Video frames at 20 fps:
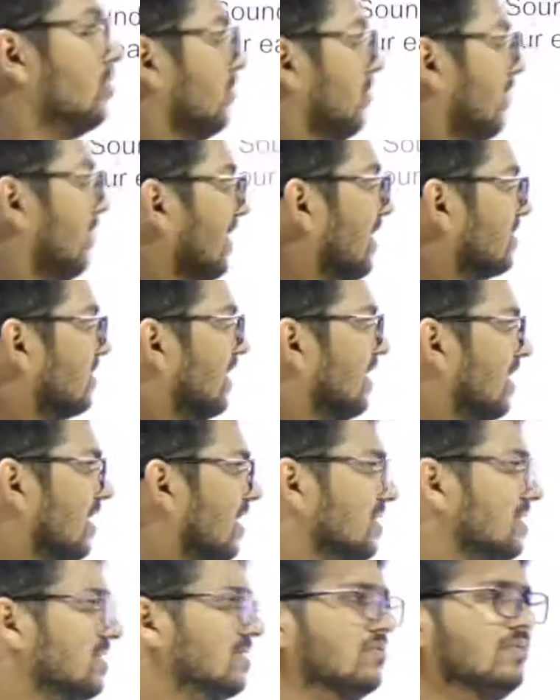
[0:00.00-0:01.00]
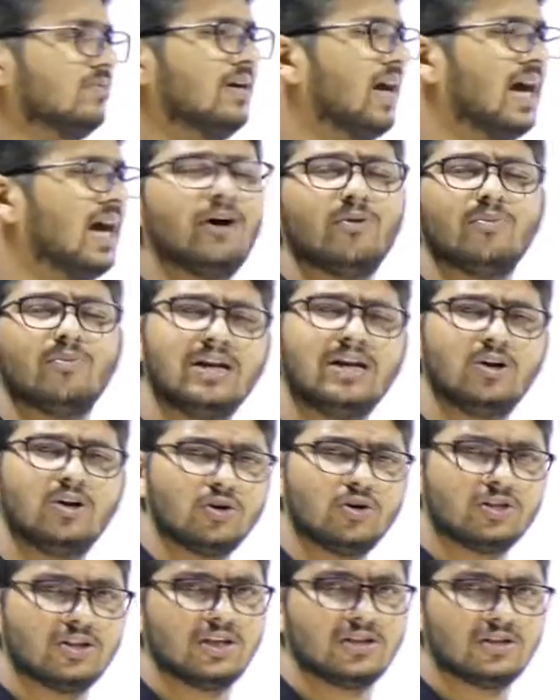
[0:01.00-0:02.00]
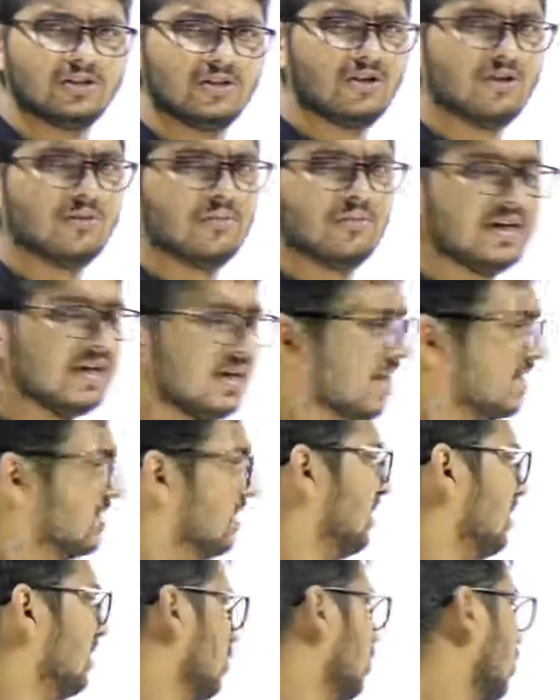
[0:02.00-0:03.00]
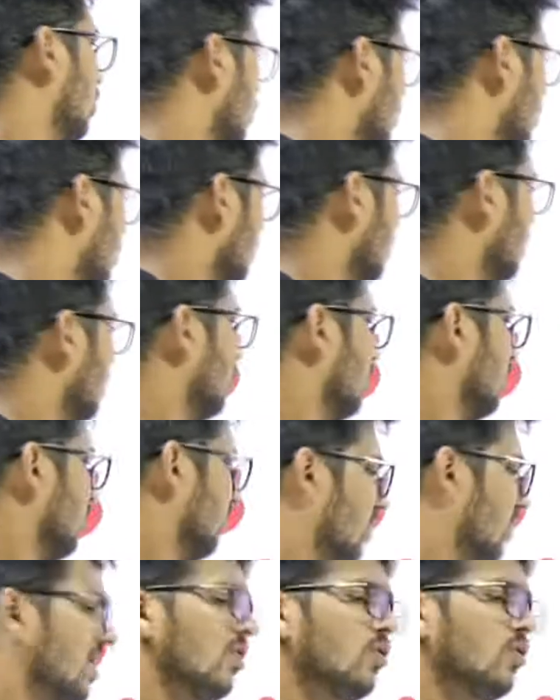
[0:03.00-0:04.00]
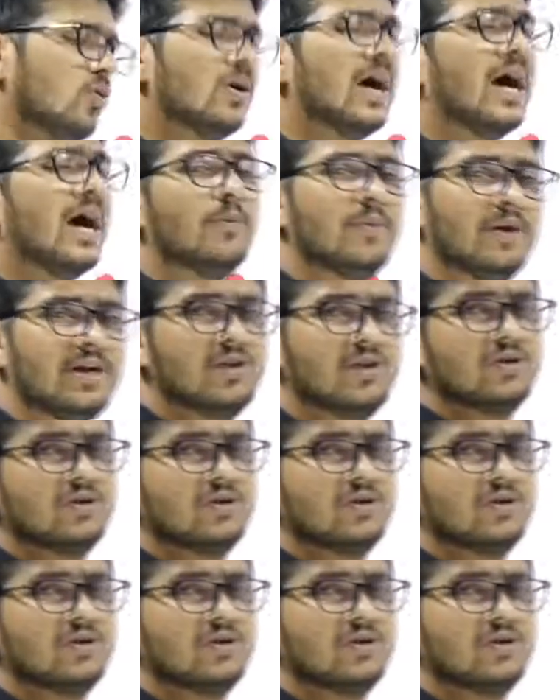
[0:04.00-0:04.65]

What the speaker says: So the first thing is, we have many questions in our mind. As I told, we do have many